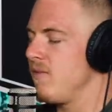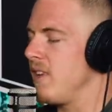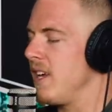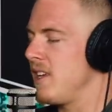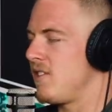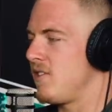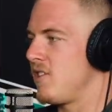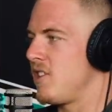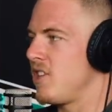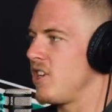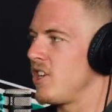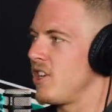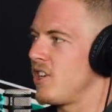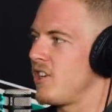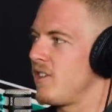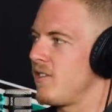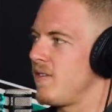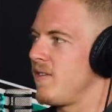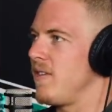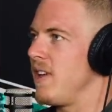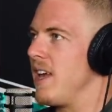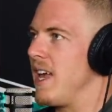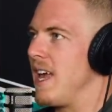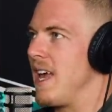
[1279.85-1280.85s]
is
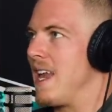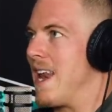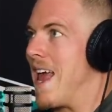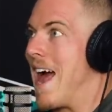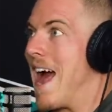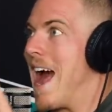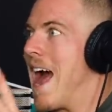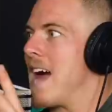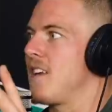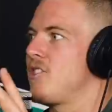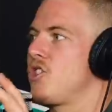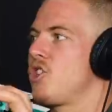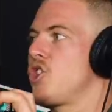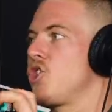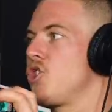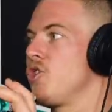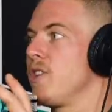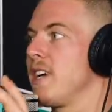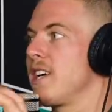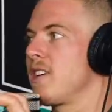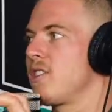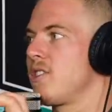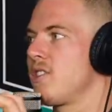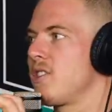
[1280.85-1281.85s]
there an
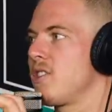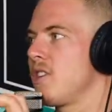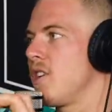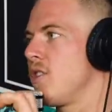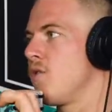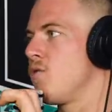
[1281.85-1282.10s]
asterisk